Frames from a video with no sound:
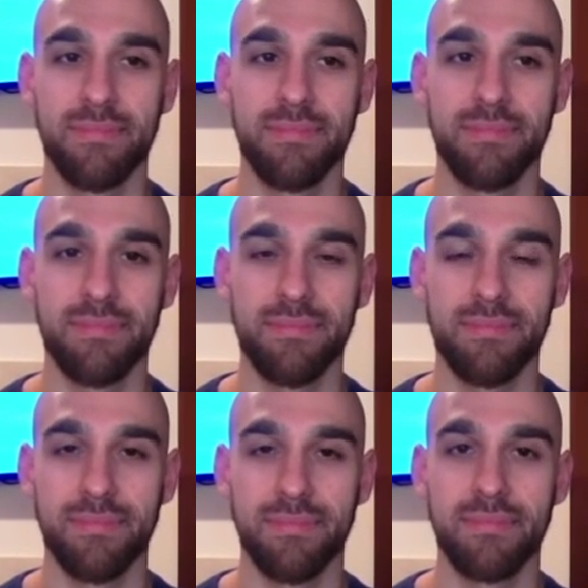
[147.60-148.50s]

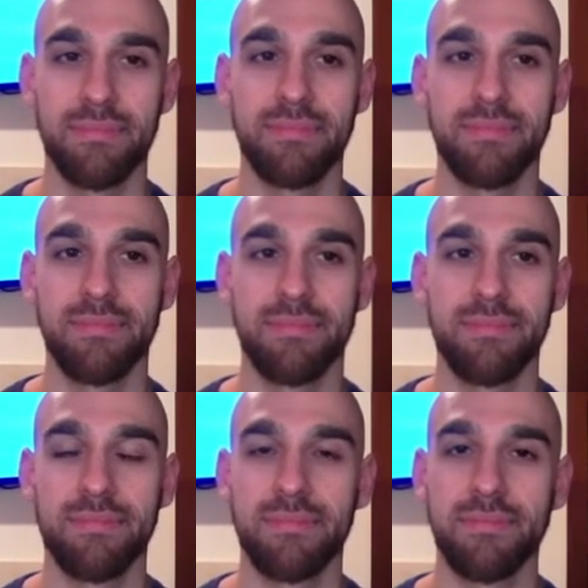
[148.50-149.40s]

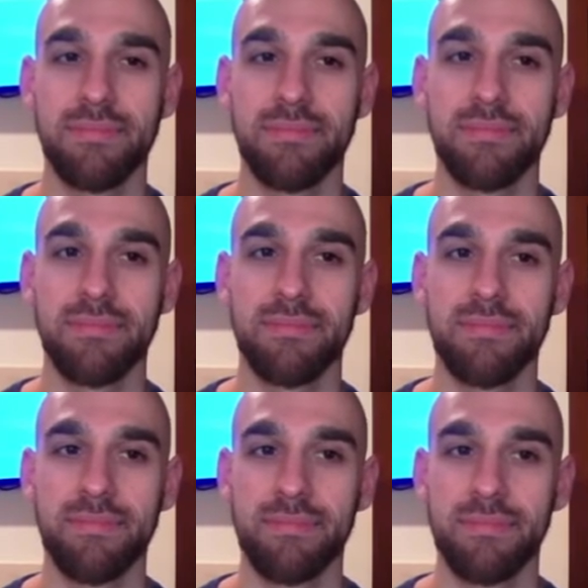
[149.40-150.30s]

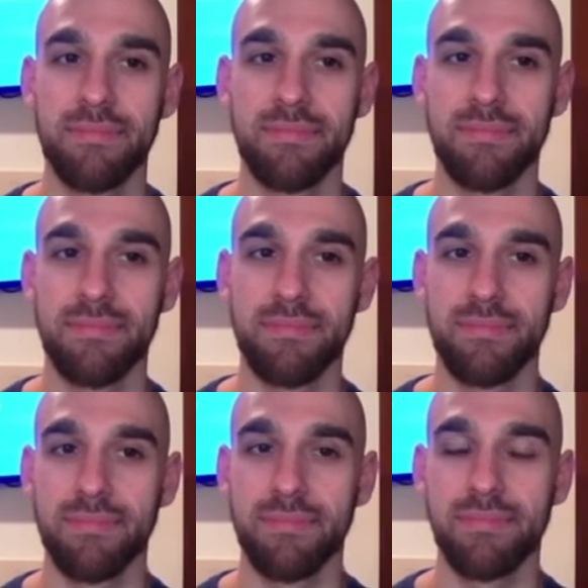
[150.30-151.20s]

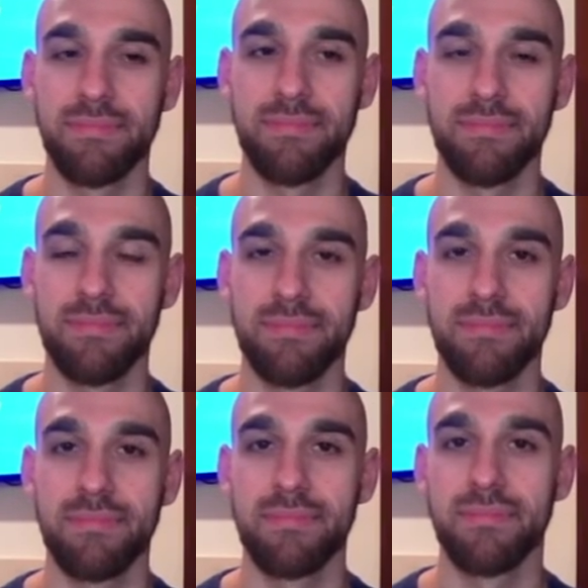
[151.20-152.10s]

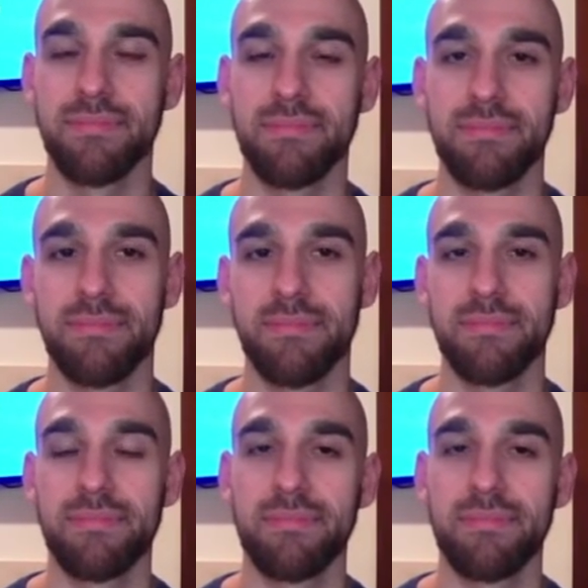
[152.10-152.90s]
(not speaking)